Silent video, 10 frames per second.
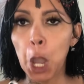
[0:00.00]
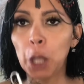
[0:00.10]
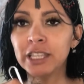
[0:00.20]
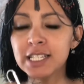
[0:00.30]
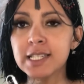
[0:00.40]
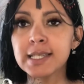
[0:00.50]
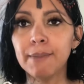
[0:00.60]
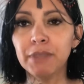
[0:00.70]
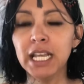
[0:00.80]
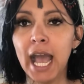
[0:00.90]
This is
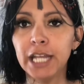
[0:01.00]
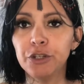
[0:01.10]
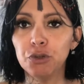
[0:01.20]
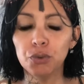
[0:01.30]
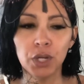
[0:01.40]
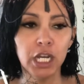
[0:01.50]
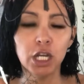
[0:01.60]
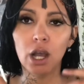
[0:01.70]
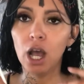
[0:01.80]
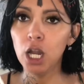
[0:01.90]
something I do
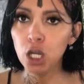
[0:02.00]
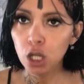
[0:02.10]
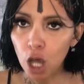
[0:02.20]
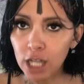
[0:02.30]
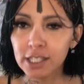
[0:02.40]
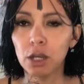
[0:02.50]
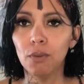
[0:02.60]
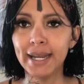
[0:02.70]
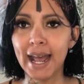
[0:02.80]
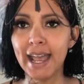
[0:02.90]
a lot
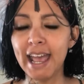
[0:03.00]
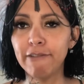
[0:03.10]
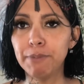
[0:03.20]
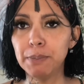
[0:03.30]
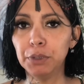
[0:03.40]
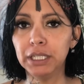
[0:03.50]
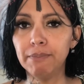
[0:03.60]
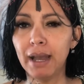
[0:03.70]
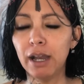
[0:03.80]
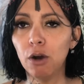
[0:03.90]
when I have people in
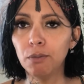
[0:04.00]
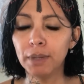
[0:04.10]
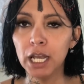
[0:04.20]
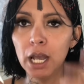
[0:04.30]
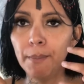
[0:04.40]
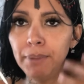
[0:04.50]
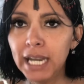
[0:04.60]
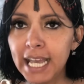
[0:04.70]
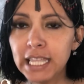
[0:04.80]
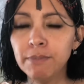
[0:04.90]
my home.
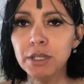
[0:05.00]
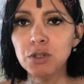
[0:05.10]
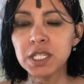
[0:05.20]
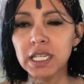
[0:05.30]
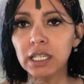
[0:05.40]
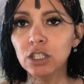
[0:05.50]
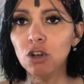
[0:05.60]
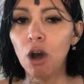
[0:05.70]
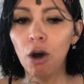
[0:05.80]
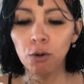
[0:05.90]
Play the music in
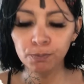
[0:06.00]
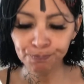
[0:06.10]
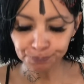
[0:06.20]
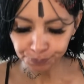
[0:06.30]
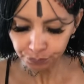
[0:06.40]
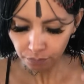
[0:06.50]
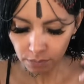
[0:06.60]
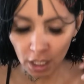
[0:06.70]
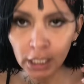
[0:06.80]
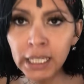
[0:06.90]
your home
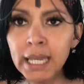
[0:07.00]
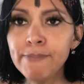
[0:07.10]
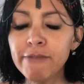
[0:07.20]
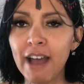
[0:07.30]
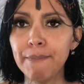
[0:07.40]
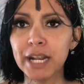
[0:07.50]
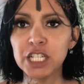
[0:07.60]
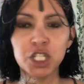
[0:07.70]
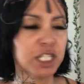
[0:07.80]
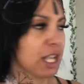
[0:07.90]
Keep the
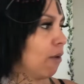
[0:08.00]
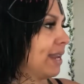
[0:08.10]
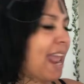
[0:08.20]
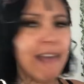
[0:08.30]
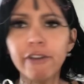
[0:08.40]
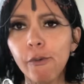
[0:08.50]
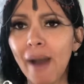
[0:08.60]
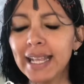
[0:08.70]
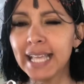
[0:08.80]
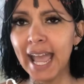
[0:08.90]
vibrations going. Have a
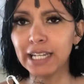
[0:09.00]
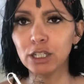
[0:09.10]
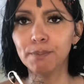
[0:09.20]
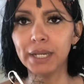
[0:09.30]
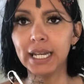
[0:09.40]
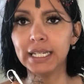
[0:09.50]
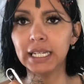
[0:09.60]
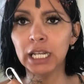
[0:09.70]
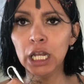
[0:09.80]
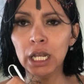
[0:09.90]
white candle
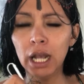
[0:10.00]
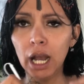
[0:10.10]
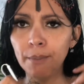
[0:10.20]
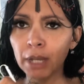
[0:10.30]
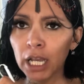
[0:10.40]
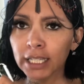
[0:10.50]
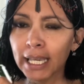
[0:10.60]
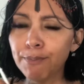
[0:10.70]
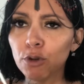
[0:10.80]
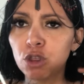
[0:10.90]
burning. Um,
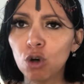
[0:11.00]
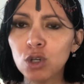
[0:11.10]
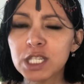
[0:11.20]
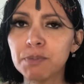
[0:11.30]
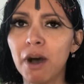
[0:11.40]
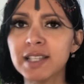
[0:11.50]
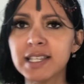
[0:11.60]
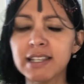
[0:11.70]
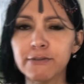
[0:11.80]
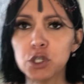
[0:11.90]
keep your thoughts
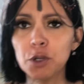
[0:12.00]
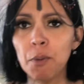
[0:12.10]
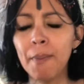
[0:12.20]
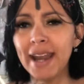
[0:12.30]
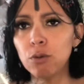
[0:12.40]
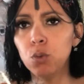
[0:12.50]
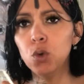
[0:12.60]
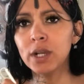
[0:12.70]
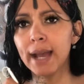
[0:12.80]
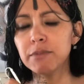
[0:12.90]
positive. So, no matter
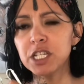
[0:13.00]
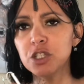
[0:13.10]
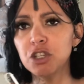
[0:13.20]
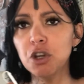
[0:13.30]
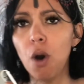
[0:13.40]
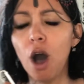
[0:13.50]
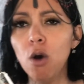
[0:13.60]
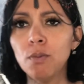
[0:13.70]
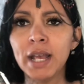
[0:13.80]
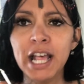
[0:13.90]
who comes into your
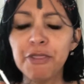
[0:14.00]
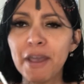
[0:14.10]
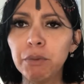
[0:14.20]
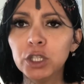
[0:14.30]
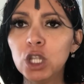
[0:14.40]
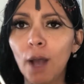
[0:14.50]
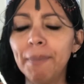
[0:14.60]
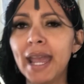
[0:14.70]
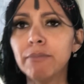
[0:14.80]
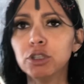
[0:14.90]
home, they will not
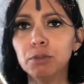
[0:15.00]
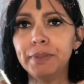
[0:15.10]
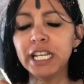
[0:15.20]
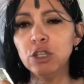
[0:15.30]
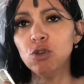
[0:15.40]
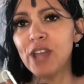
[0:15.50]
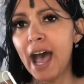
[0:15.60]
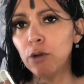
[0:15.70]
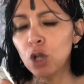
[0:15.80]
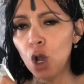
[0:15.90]
be able to bring you
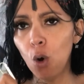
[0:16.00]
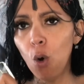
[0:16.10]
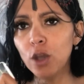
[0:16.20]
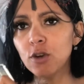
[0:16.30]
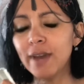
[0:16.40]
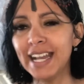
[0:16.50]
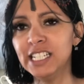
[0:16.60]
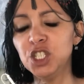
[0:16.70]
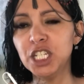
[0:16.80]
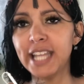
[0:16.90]
down or your
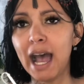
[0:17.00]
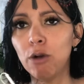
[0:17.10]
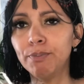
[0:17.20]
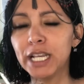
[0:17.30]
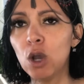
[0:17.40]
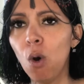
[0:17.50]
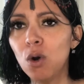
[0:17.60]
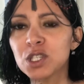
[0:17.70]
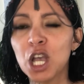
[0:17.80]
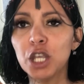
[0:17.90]
energy down
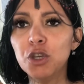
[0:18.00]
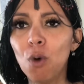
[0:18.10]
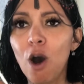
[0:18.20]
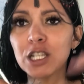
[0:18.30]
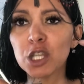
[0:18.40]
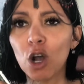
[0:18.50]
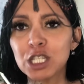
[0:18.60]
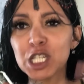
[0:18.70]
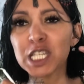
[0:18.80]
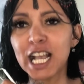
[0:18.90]
because you are on
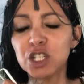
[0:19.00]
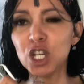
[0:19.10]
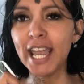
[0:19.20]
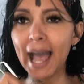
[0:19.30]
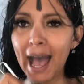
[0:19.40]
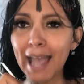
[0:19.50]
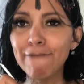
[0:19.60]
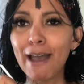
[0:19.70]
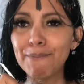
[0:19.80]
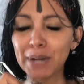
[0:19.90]
such a high
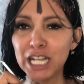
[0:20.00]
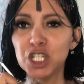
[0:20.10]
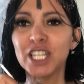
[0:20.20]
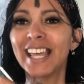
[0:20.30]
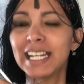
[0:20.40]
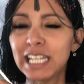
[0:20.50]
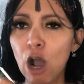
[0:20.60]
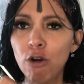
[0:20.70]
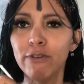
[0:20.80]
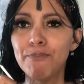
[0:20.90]
vibration that it
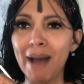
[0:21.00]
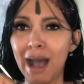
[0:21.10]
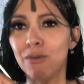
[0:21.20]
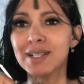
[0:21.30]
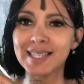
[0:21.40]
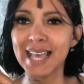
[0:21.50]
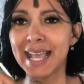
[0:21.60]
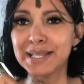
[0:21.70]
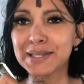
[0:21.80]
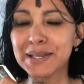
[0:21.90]
overpowers
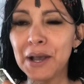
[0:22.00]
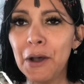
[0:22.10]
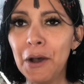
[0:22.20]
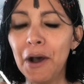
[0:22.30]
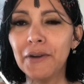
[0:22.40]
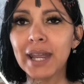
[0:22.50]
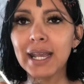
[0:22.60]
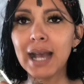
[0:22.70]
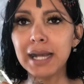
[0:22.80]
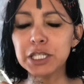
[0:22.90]
theirs. Okay,
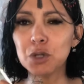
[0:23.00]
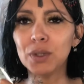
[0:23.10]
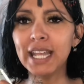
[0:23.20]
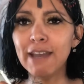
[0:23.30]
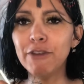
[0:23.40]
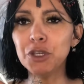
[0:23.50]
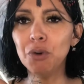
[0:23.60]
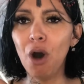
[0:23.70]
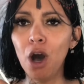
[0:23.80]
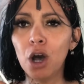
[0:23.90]
guys? So, whatever you
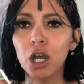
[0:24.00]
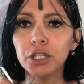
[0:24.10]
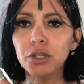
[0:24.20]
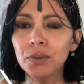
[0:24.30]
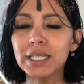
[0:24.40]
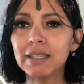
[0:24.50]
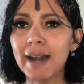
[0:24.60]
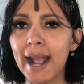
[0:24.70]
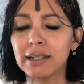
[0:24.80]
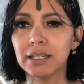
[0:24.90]
are, you
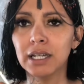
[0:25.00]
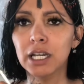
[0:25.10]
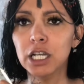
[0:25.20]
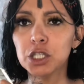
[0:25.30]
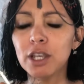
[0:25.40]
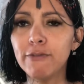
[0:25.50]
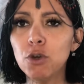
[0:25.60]
attract. So, if you